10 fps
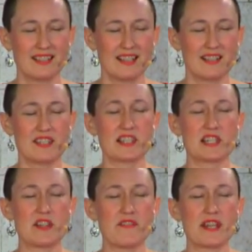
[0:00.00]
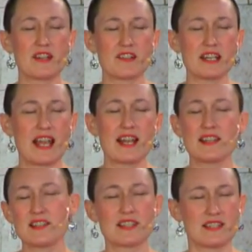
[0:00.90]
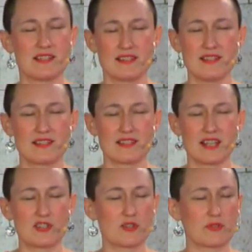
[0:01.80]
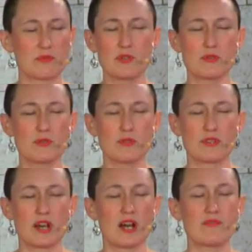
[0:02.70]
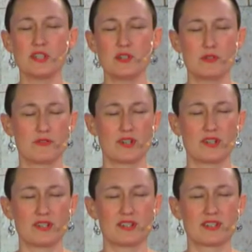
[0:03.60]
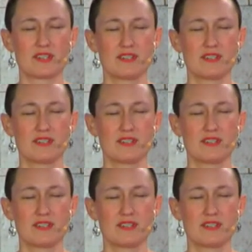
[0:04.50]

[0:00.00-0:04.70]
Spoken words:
This is the very essence and truth of the universe.